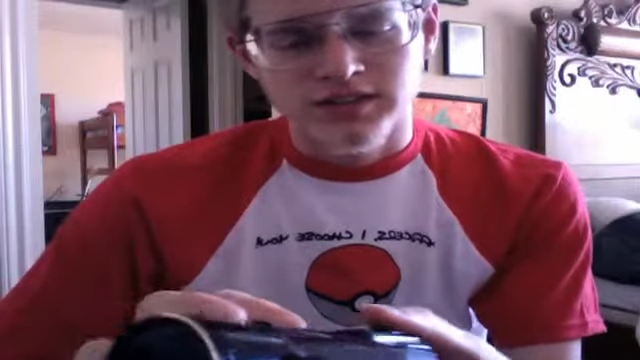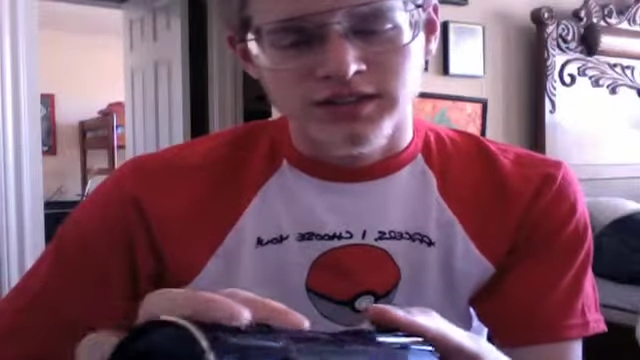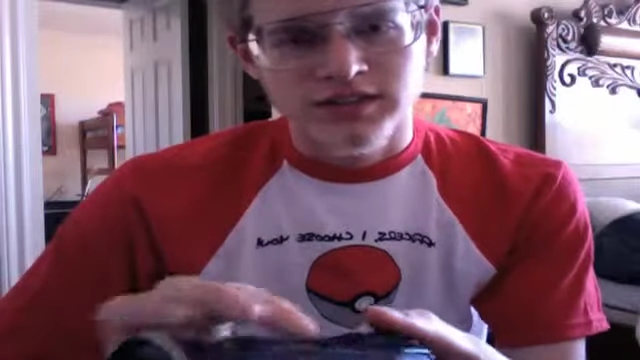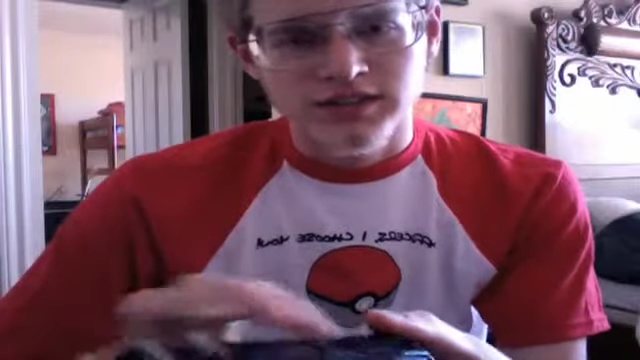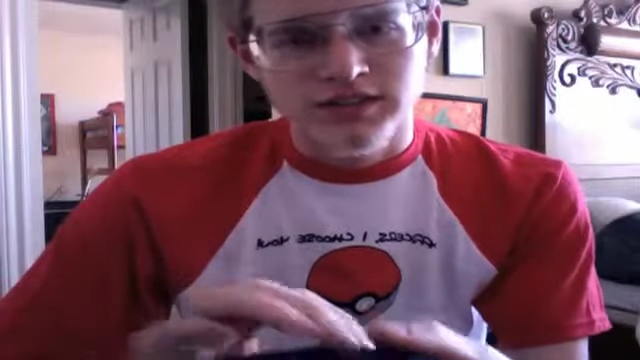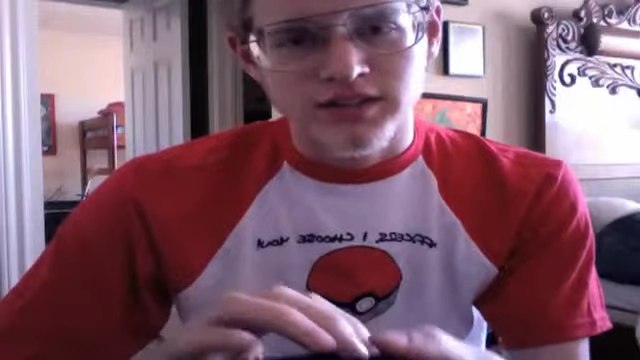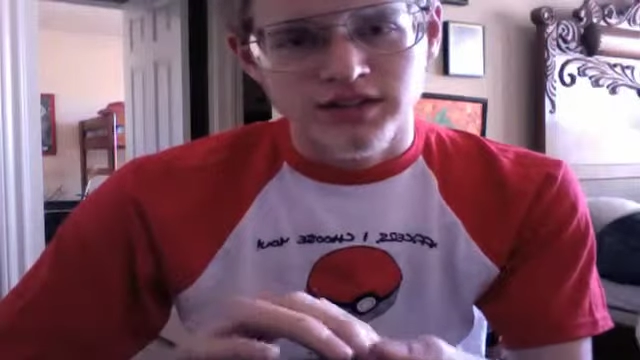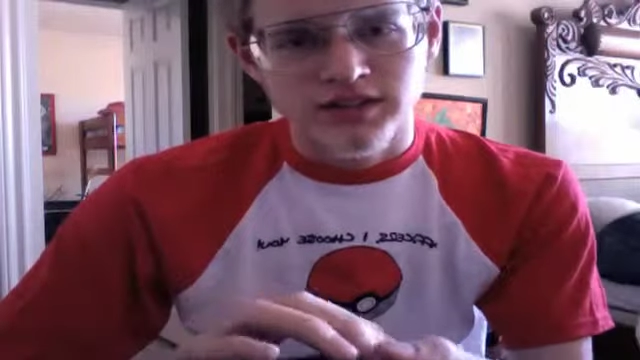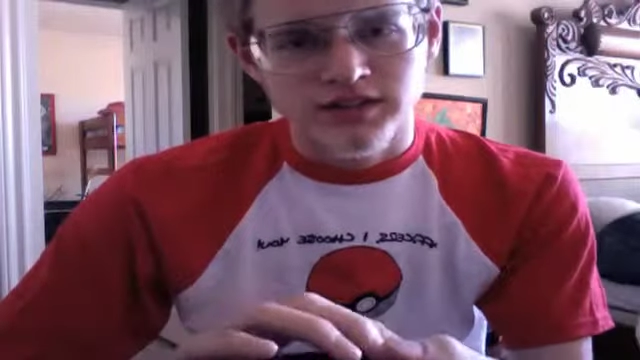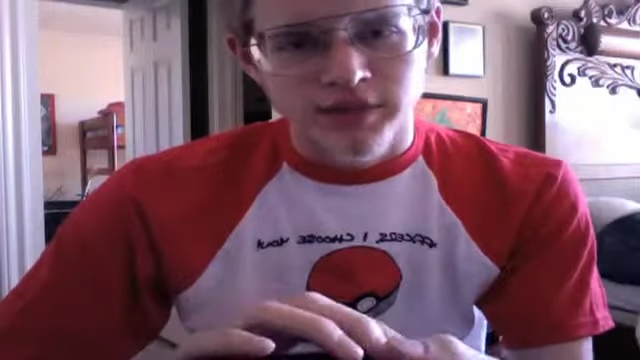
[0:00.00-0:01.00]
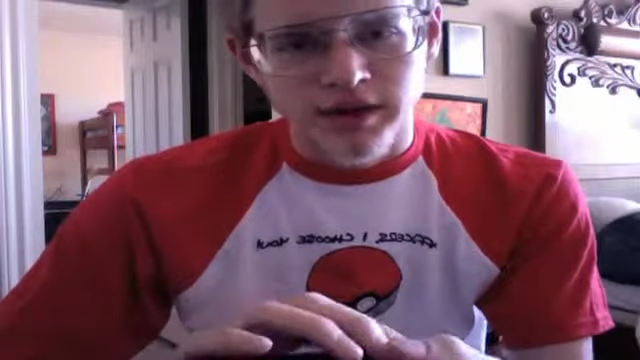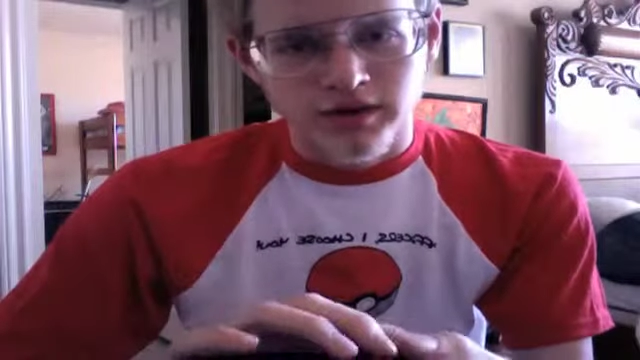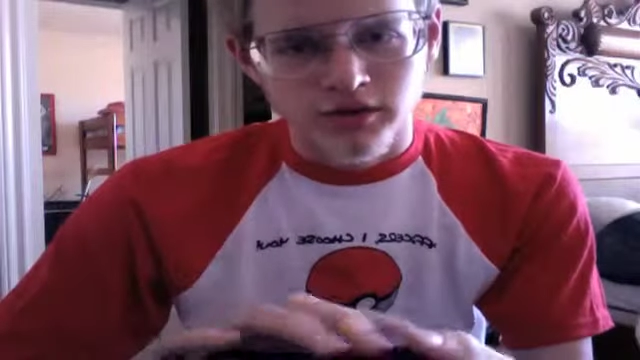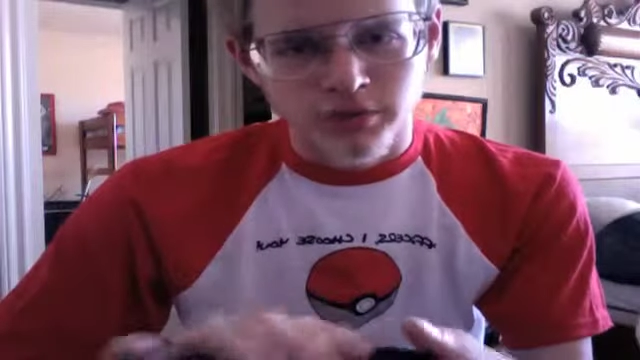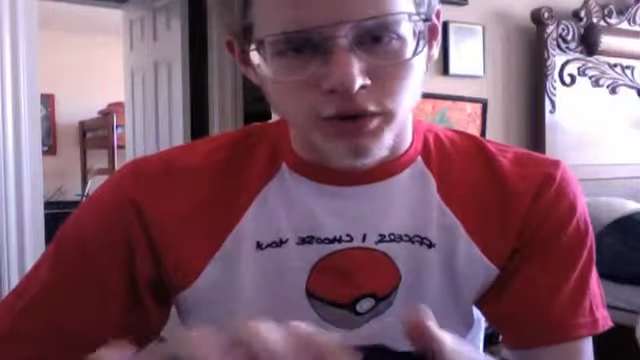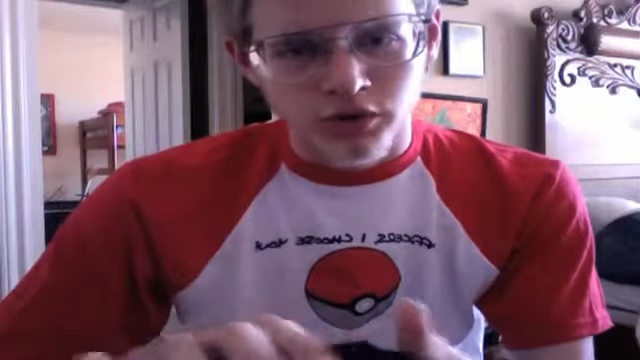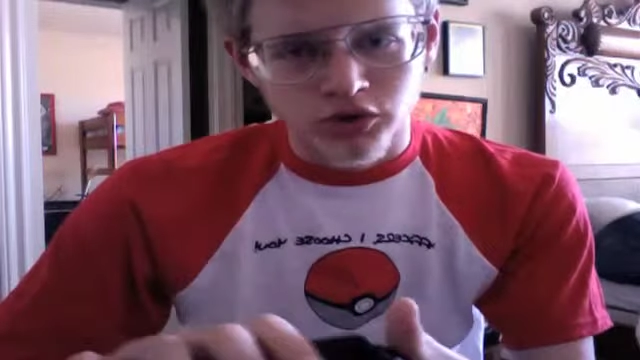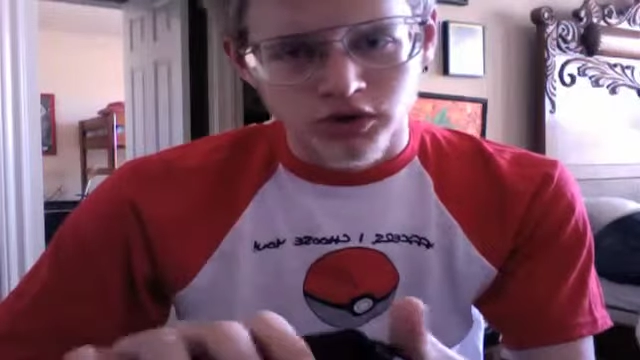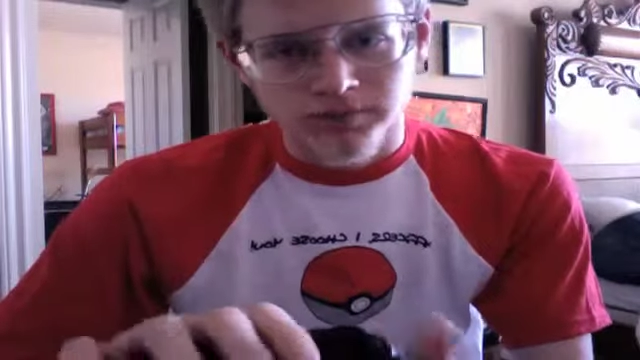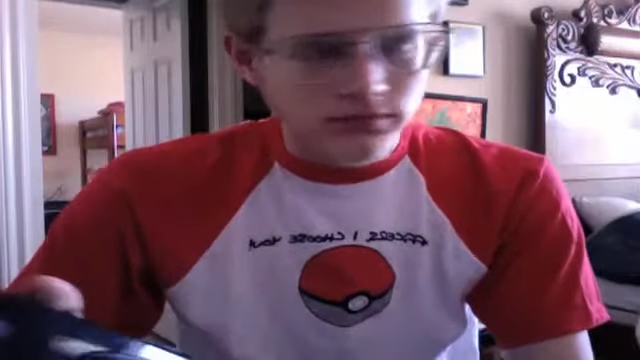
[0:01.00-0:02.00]
This is about
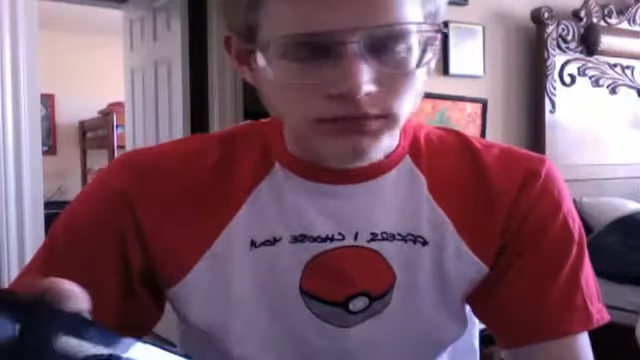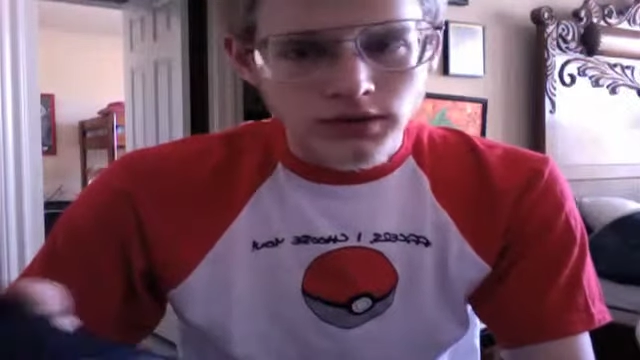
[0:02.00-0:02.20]
exposure.